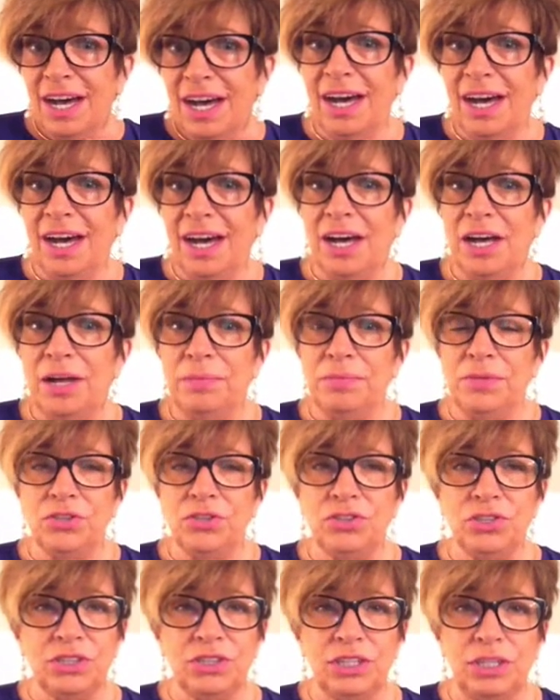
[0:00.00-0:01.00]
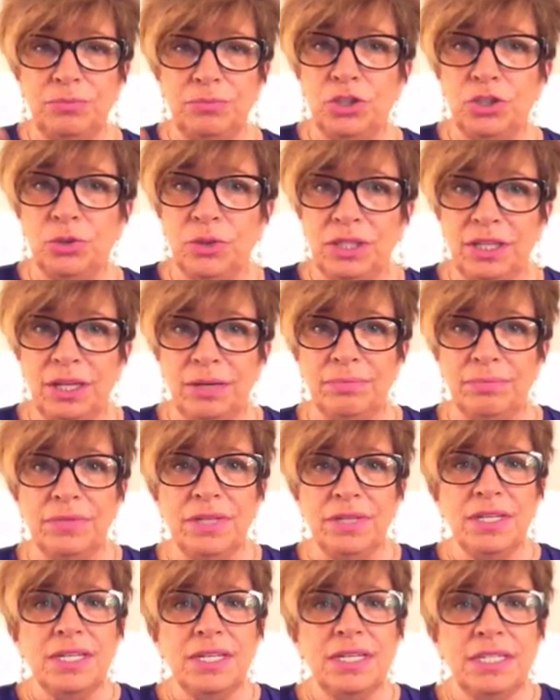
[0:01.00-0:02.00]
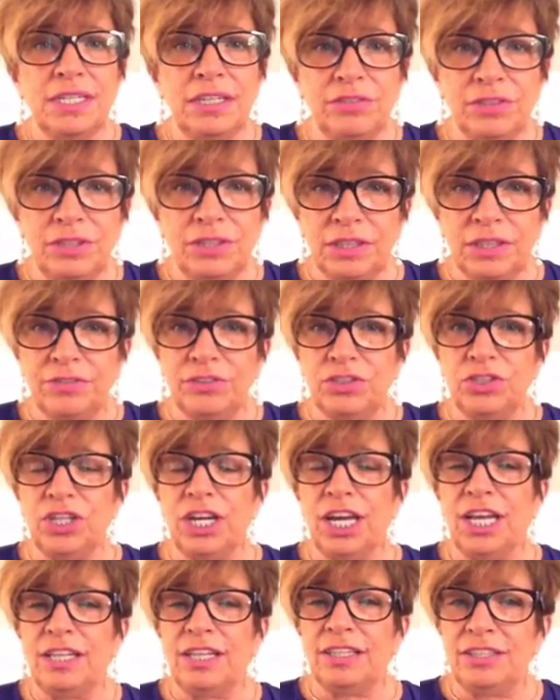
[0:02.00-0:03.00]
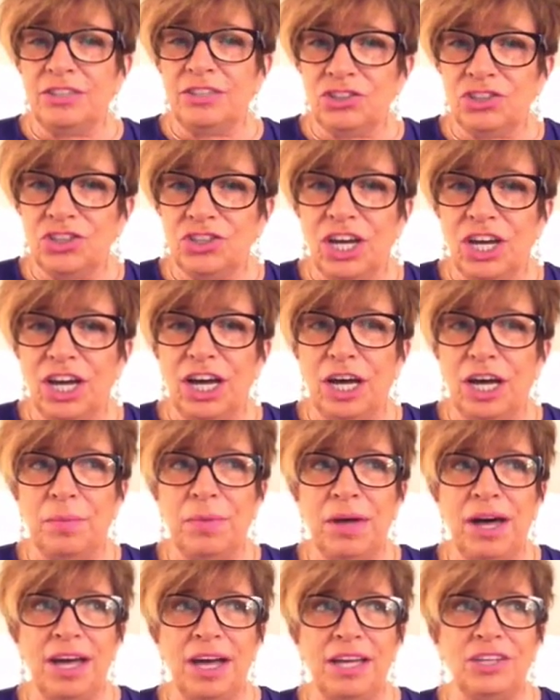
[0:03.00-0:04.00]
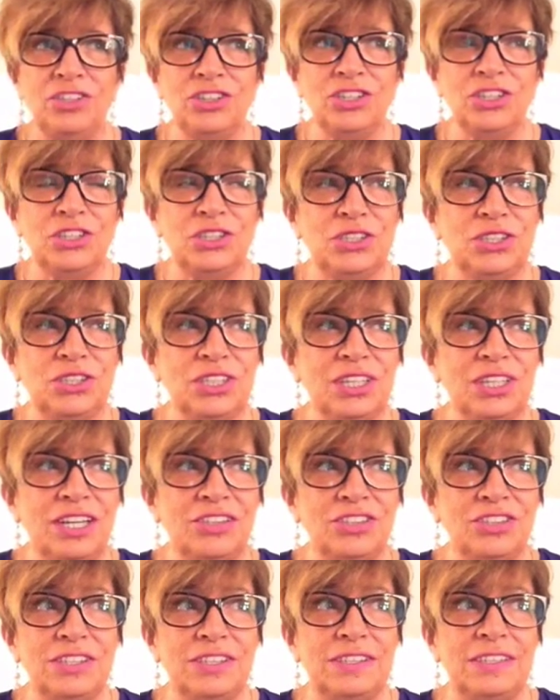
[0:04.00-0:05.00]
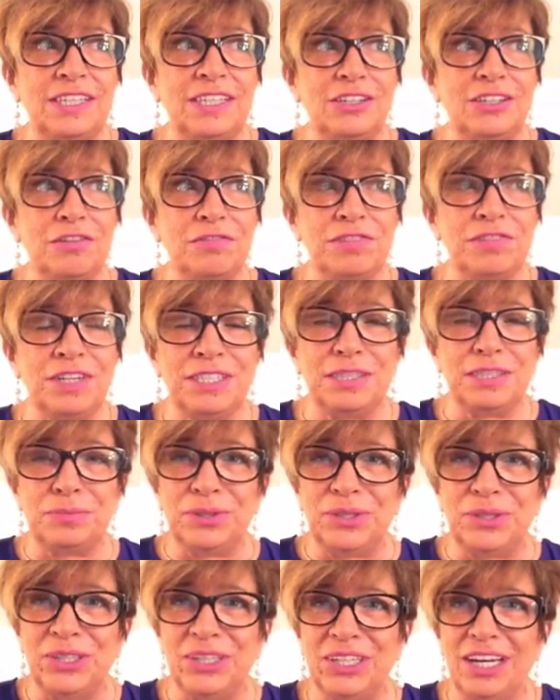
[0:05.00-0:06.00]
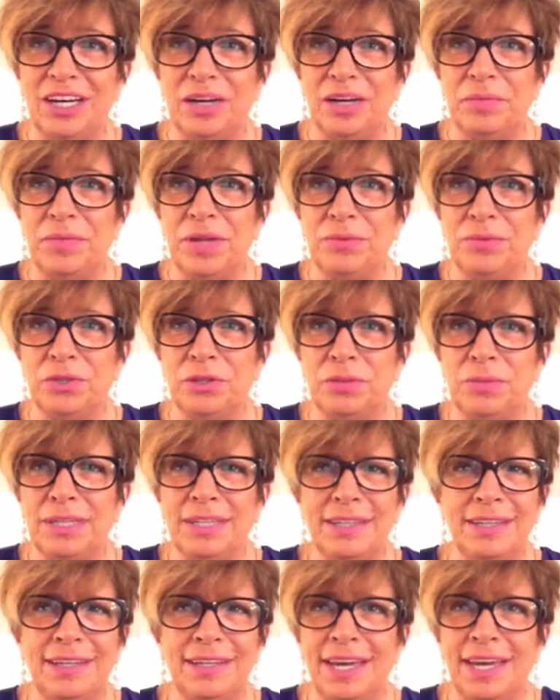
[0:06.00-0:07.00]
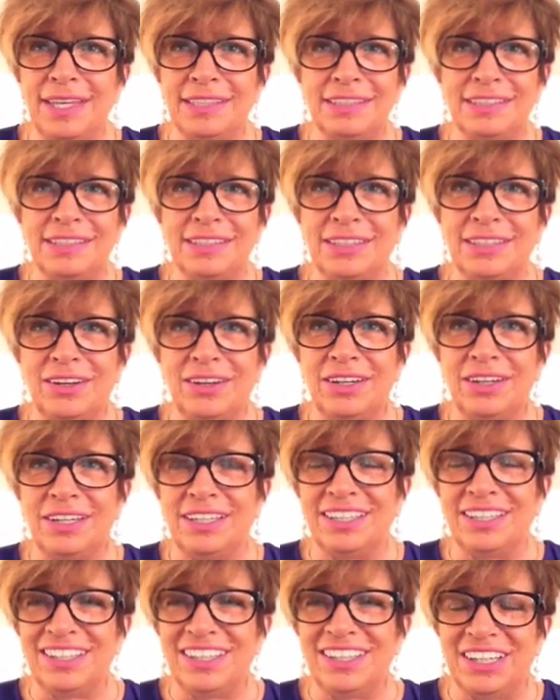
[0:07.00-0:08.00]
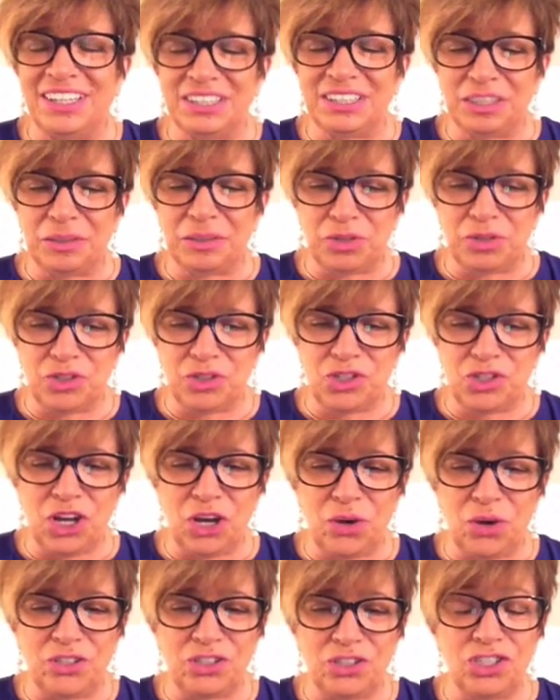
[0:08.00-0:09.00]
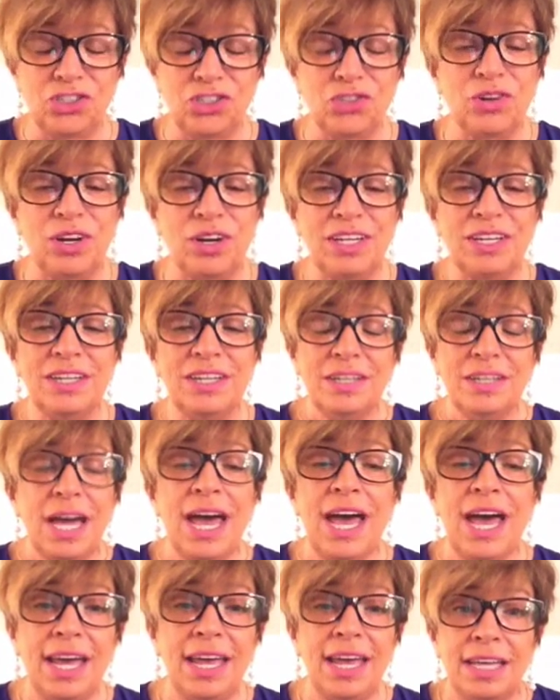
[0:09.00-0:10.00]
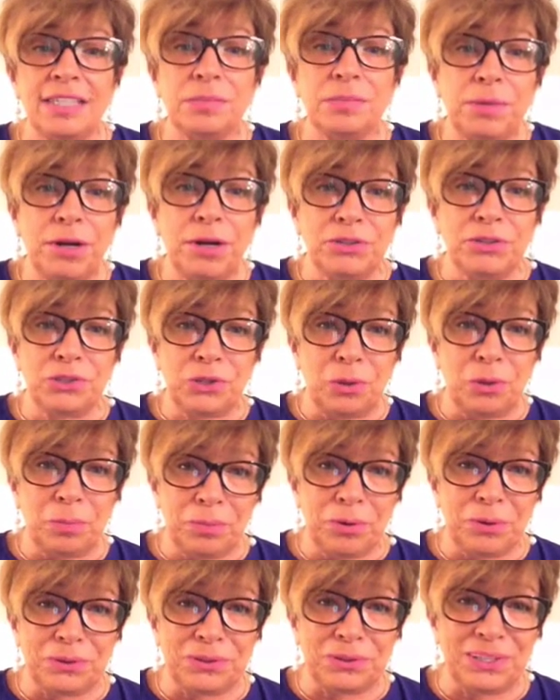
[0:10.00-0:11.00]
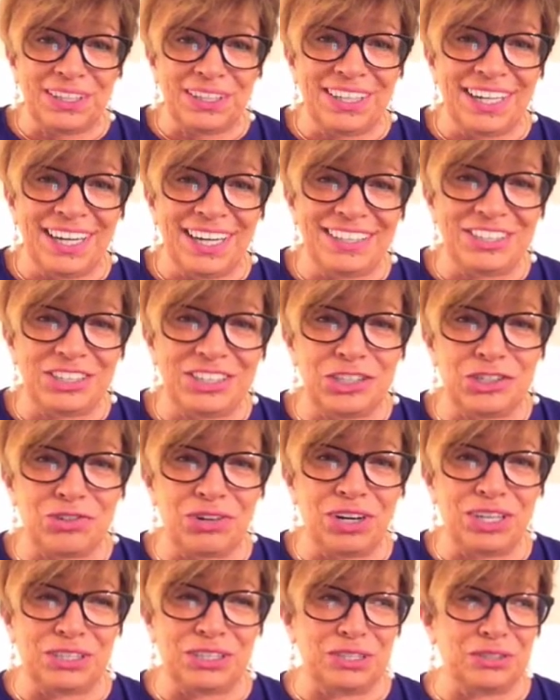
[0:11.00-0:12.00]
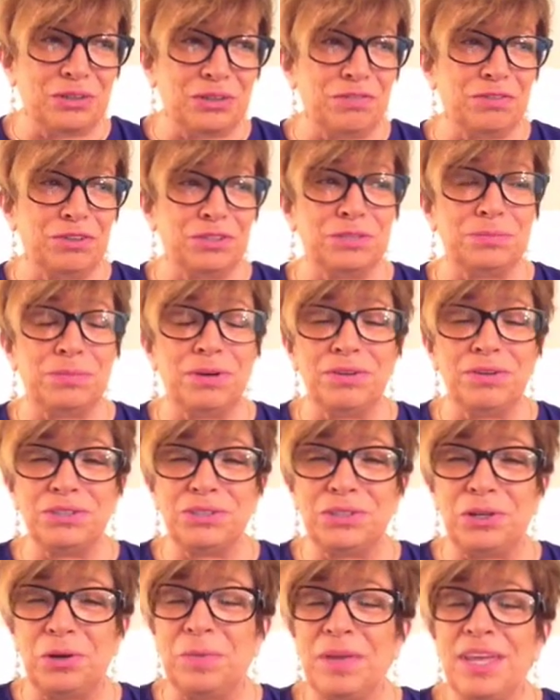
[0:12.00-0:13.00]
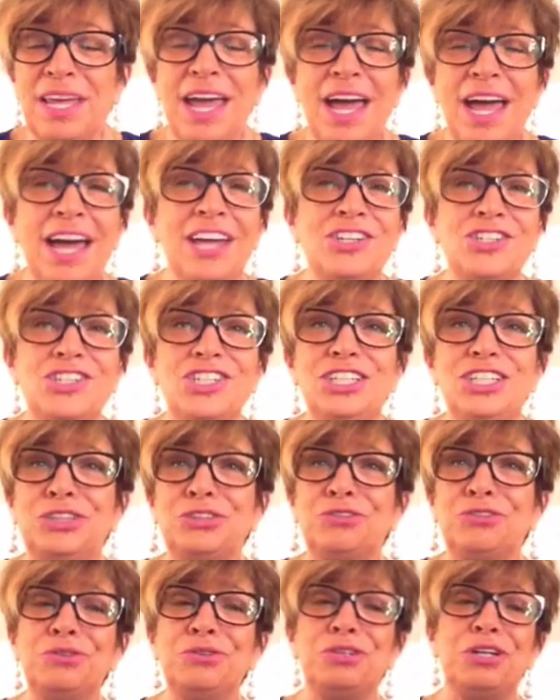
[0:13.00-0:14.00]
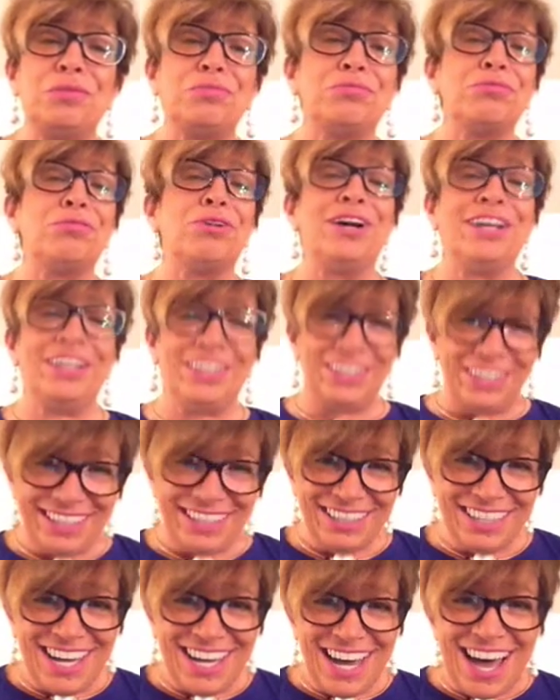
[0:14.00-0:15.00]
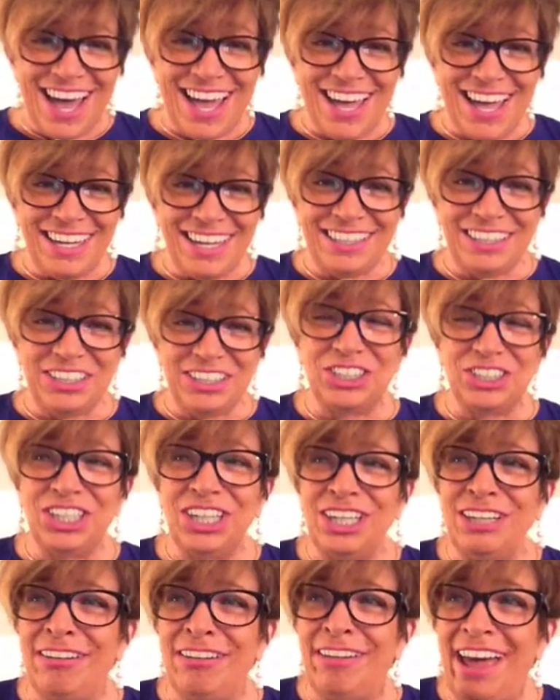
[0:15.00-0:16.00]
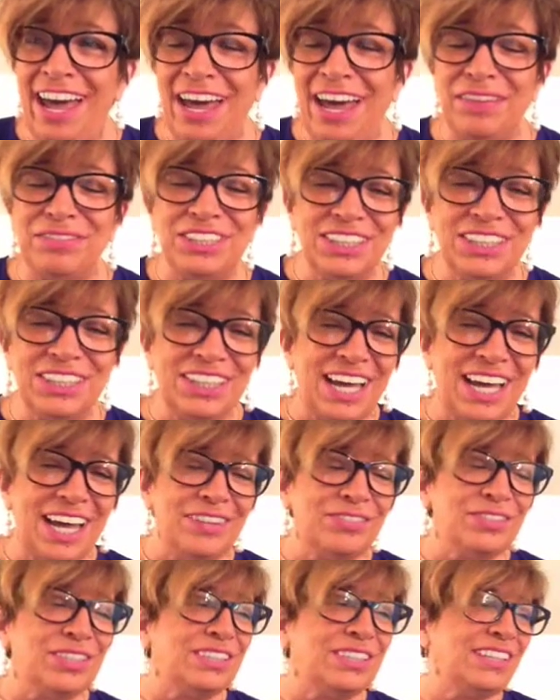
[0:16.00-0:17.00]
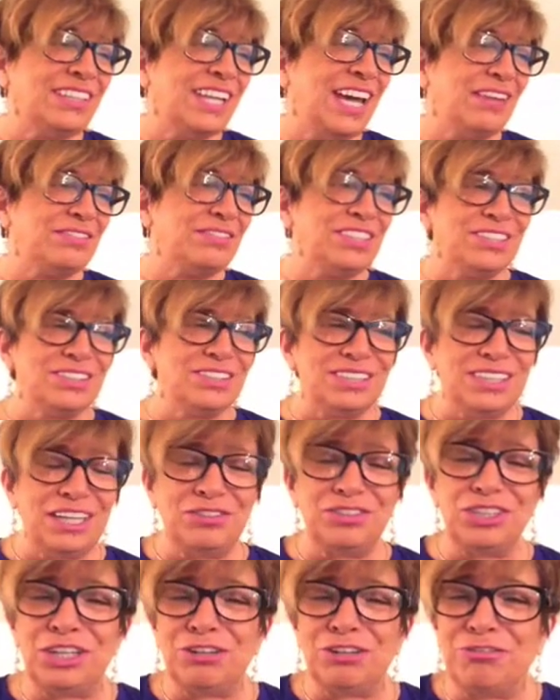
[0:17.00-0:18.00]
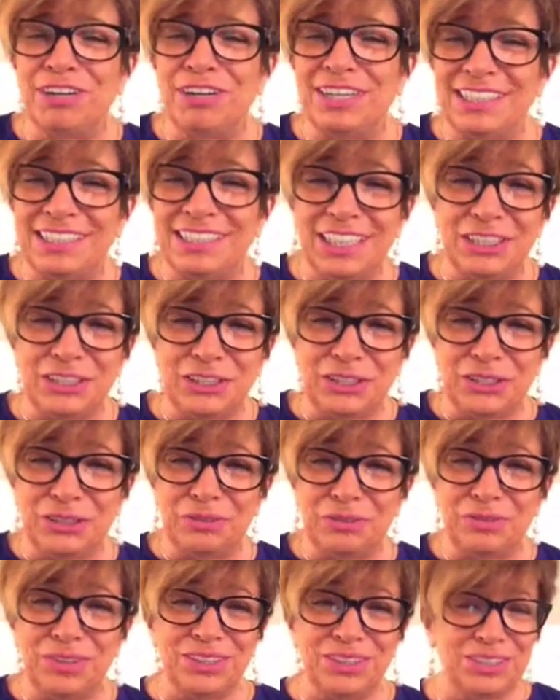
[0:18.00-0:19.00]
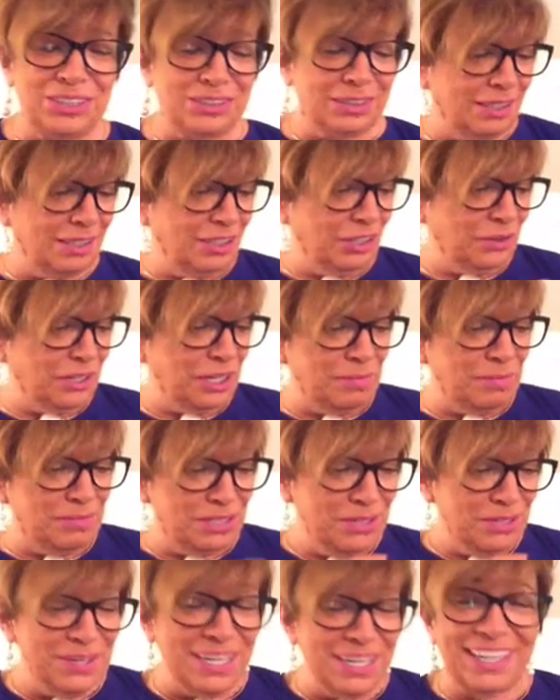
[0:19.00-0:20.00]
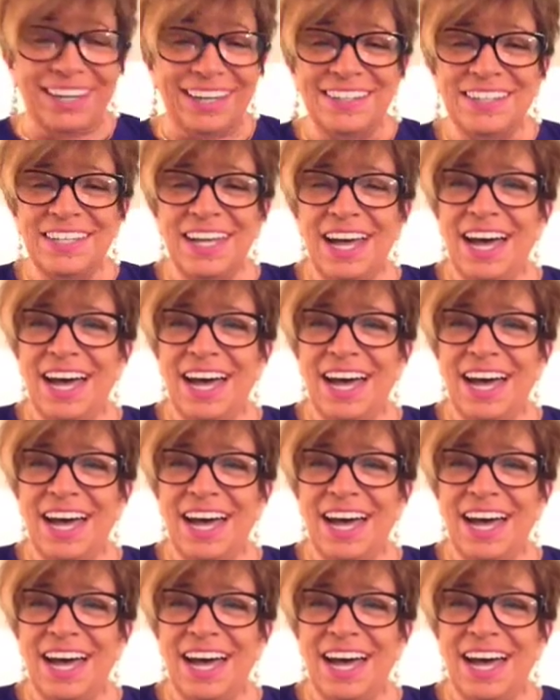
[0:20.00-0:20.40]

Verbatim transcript: Um, just keep doing them give yourself a challenge. Um, I just I just seen on Facebook um, I'm going to be a guest on uh, someone's show, and she tried as a Periscope person, and she tried to do a first Periscope, and she screwed up royally, and she laughed and laughed and laughed at herself. She had a great sense of humor, and she's like, "Look what I'm doing,"